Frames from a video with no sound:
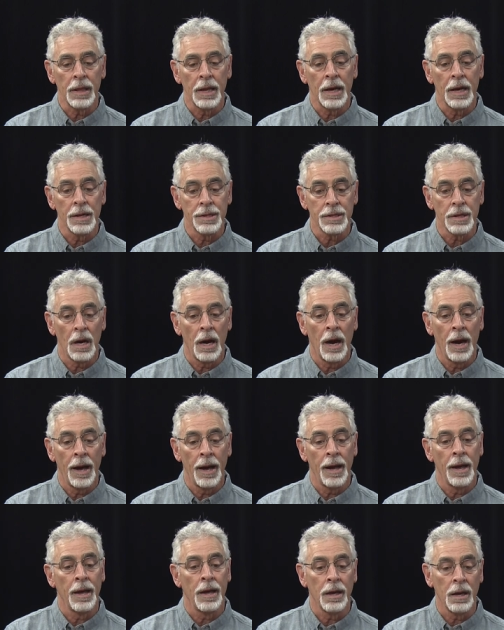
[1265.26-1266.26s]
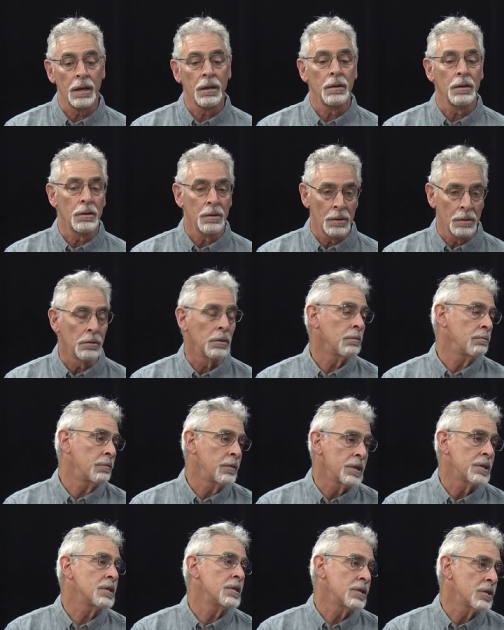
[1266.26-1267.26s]
that I,
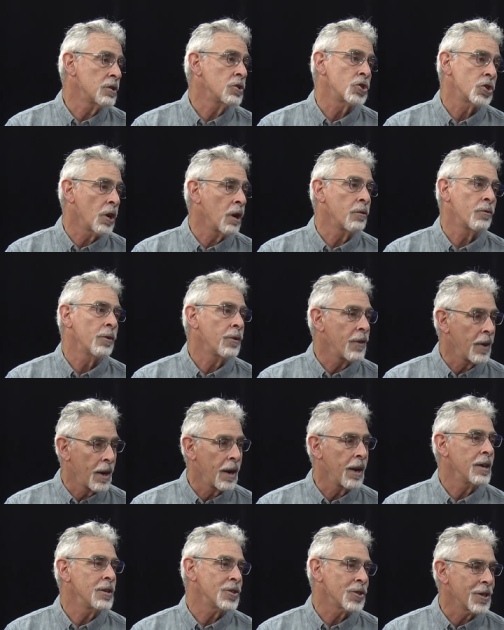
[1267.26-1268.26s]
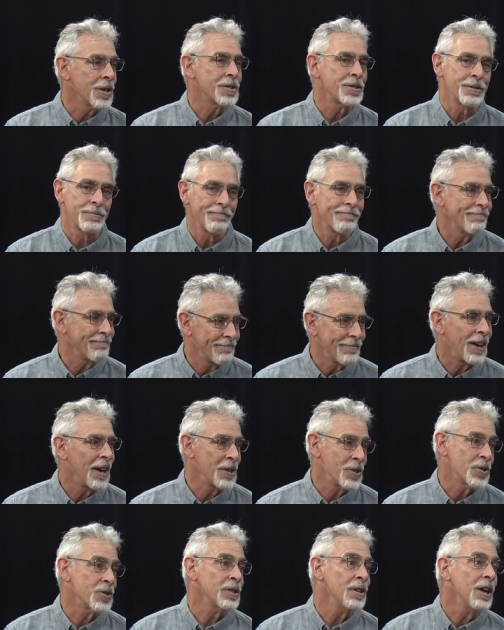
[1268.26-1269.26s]
this is a genre that I just I
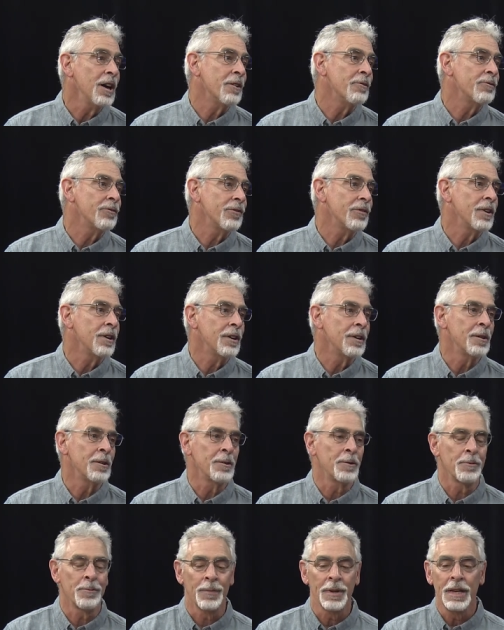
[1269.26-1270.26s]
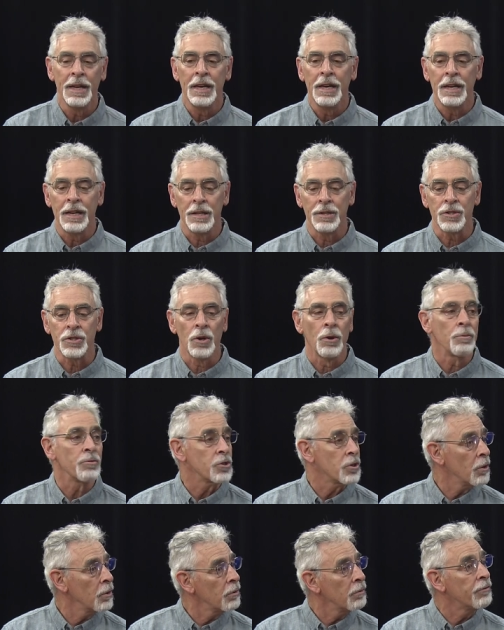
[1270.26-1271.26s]
just love. Um, and so I'm
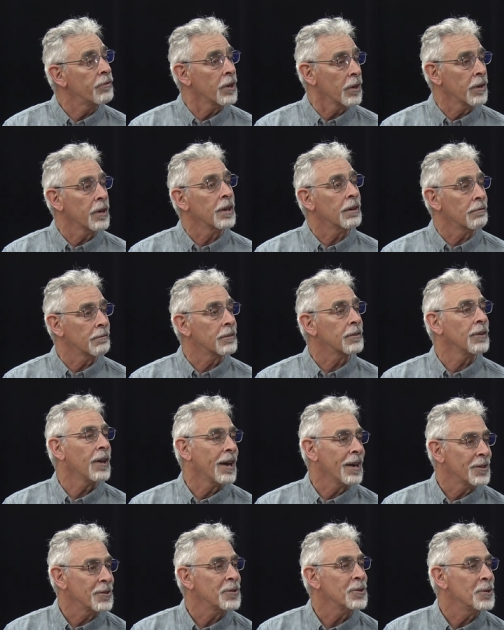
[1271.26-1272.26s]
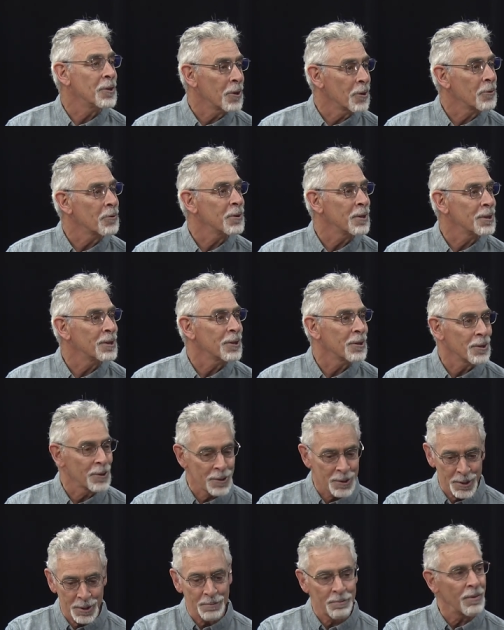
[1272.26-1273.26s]
so very glad to know that
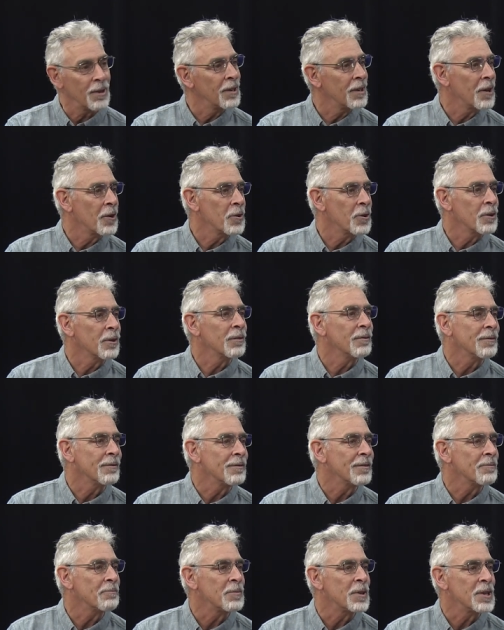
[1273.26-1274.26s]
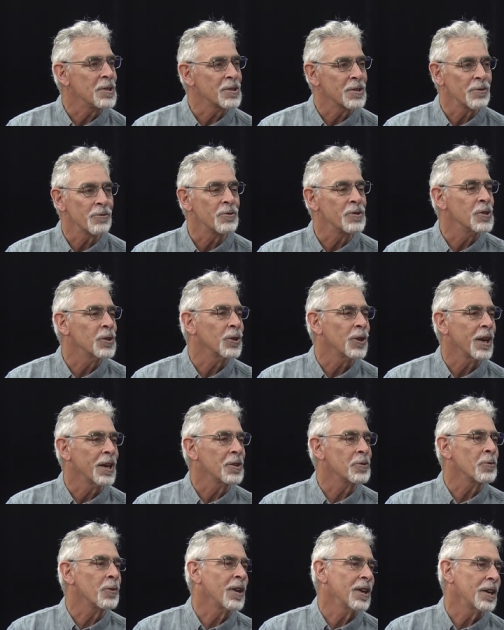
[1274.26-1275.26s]
there's another piece of
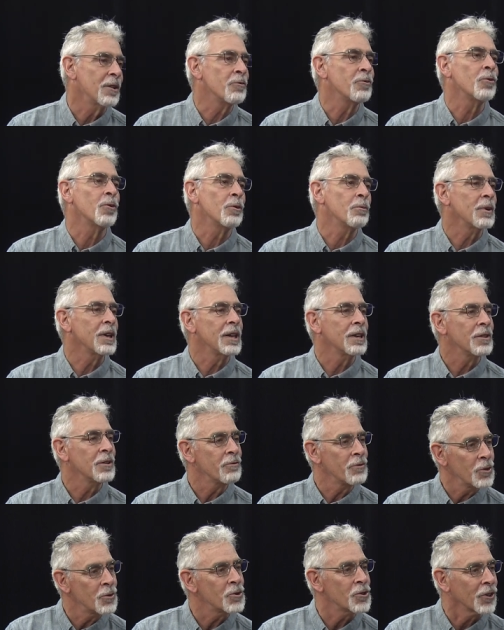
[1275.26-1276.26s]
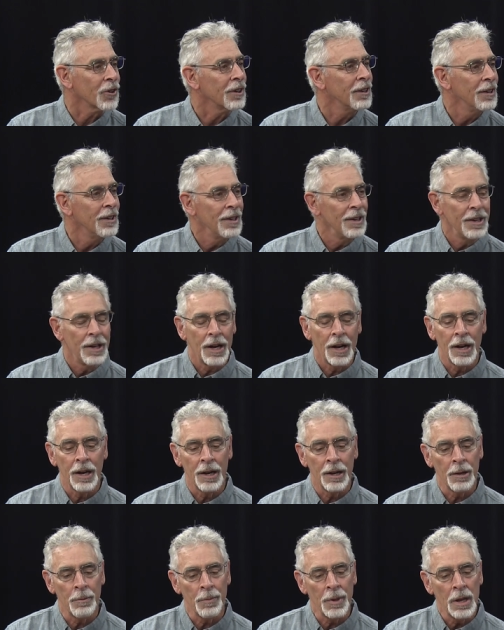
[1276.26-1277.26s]
delight waiting for me in the future.
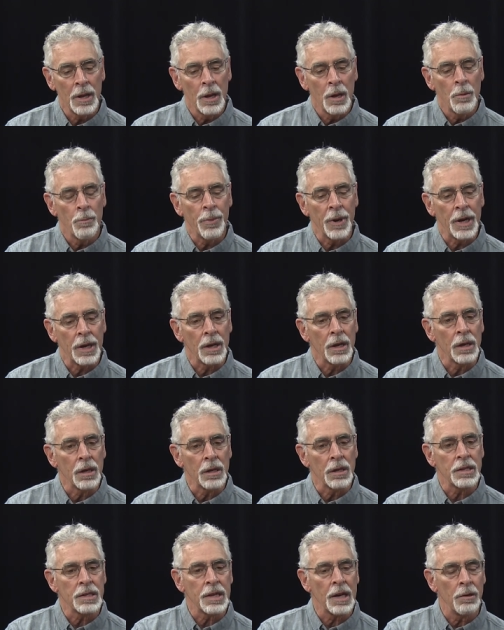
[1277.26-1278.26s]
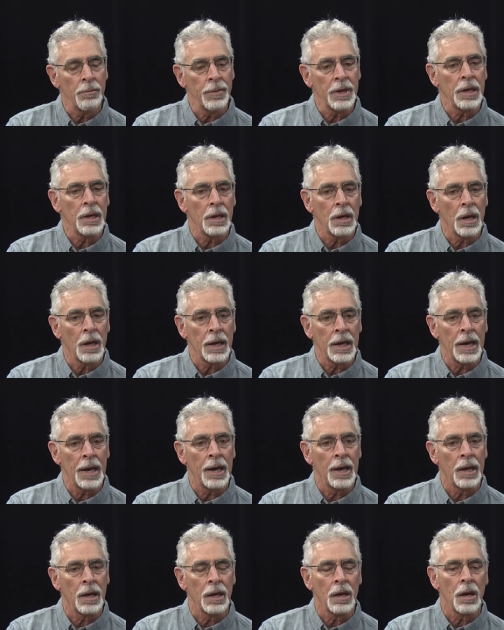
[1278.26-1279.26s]
Um, But tell me
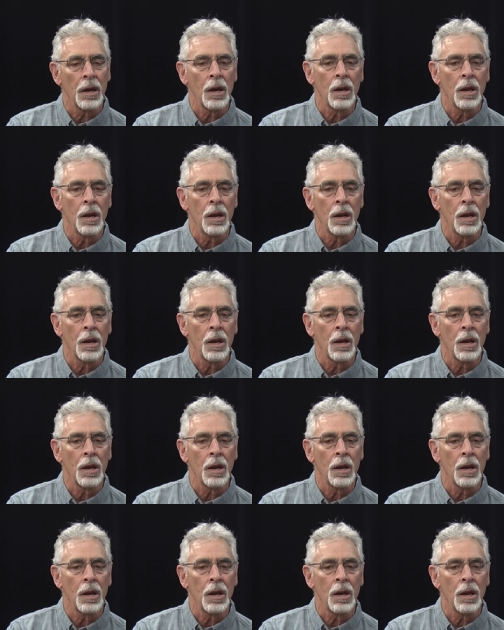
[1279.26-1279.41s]
again,